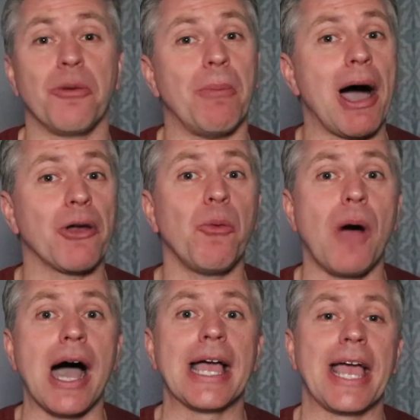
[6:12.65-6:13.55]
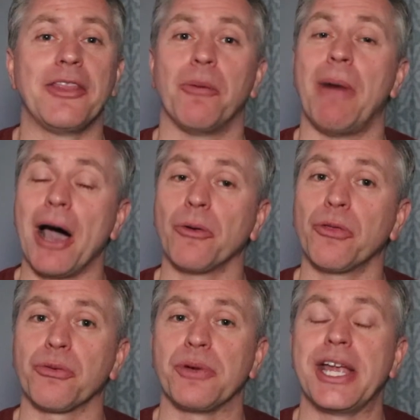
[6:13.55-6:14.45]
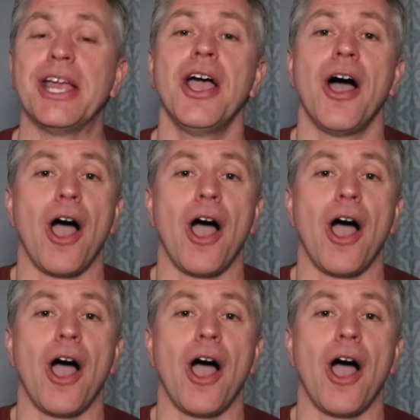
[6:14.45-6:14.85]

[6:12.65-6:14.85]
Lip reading: Model Y and the Model 3